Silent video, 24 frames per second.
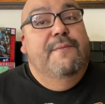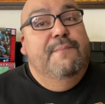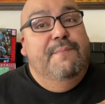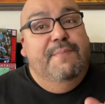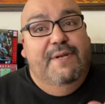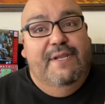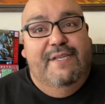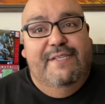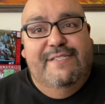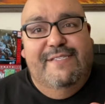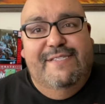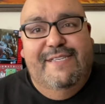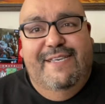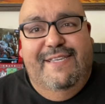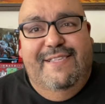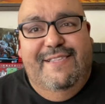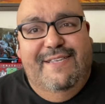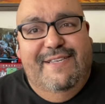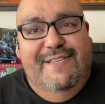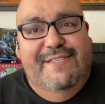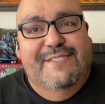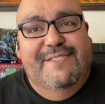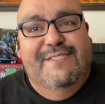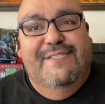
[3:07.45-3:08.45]
But I'll say
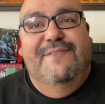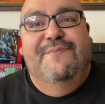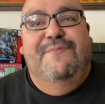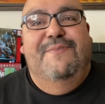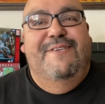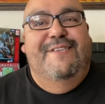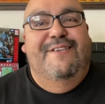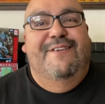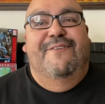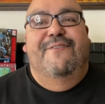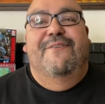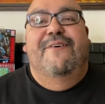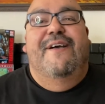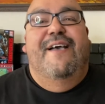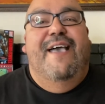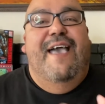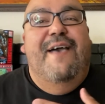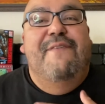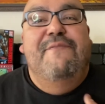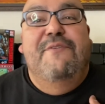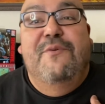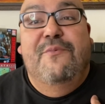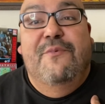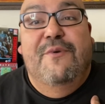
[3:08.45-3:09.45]
this, you know,
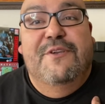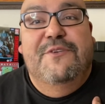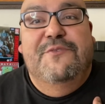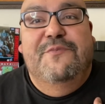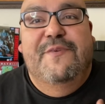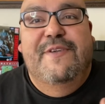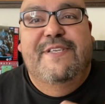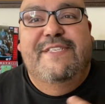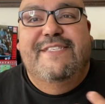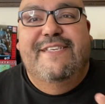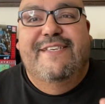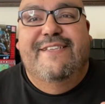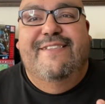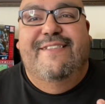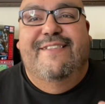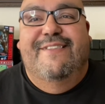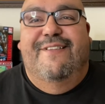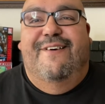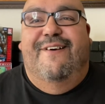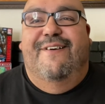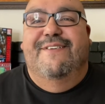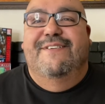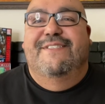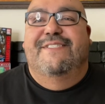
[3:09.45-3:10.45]
having worked retail a
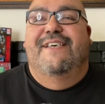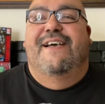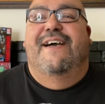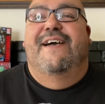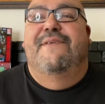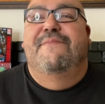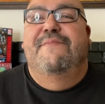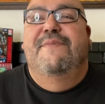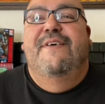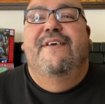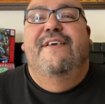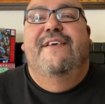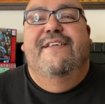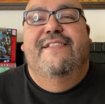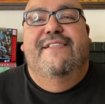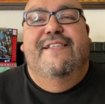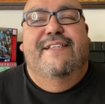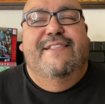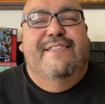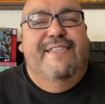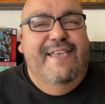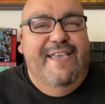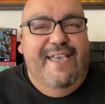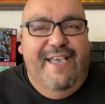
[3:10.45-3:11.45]
long time,
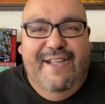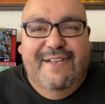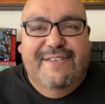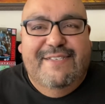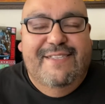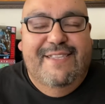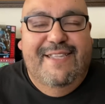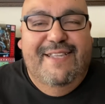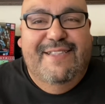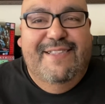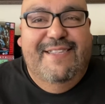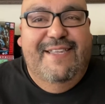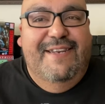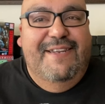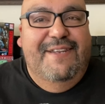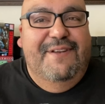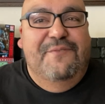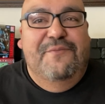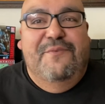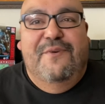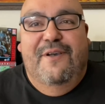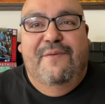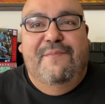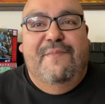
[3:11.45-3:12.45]
like they acted like they
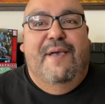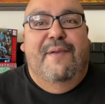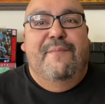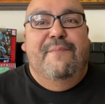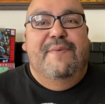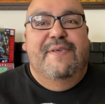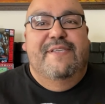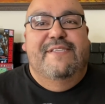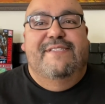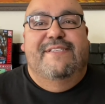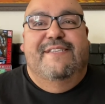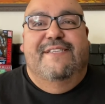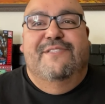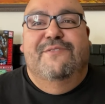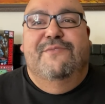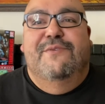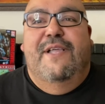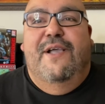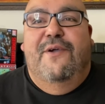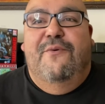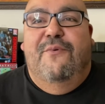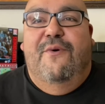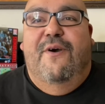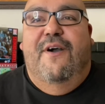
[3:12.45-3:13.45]
didn't want my business. When
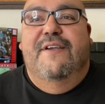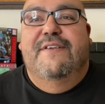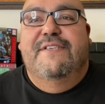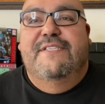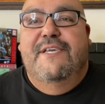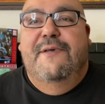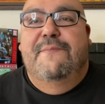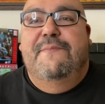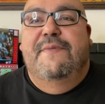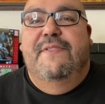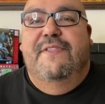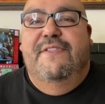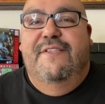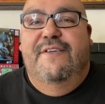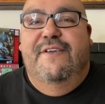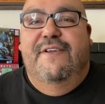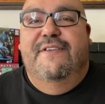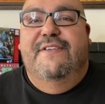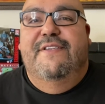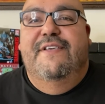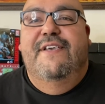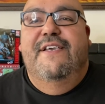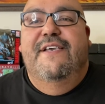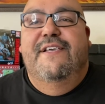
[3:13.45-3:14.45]
I walked up and
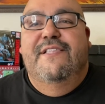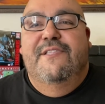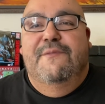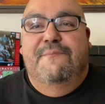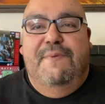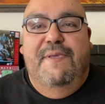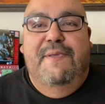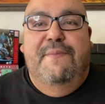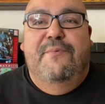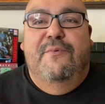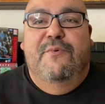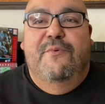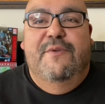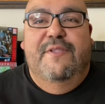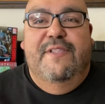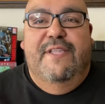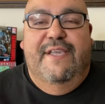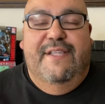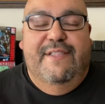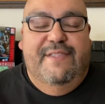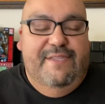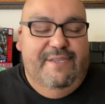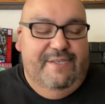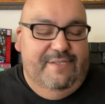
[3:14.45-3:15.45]
looked, the people were
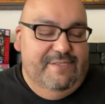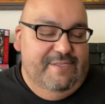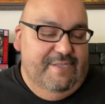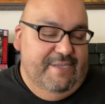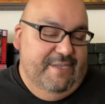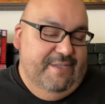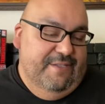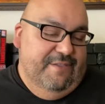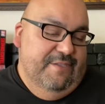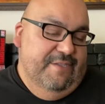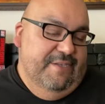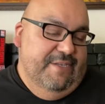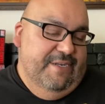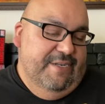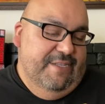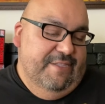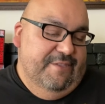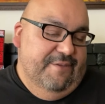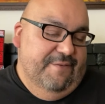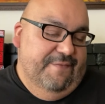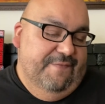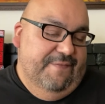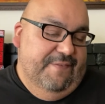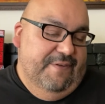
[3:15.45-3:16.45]
like this, like looking at
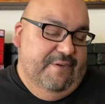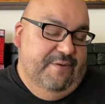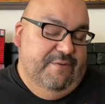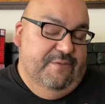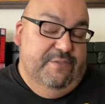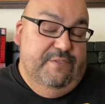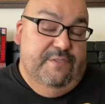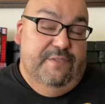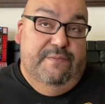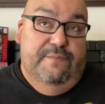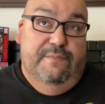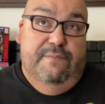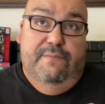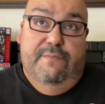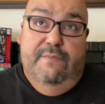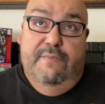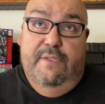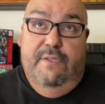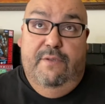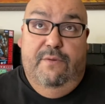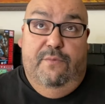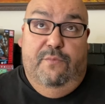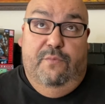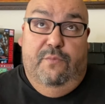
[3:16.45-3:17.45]
their phones.
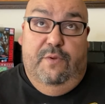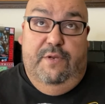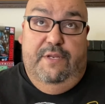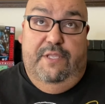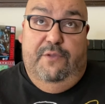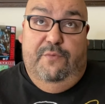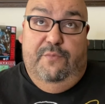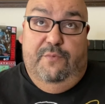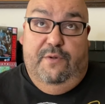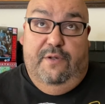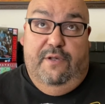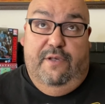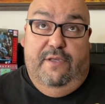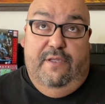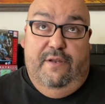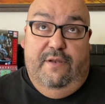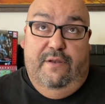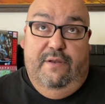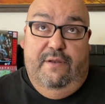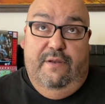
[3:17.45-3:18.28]
What do you want?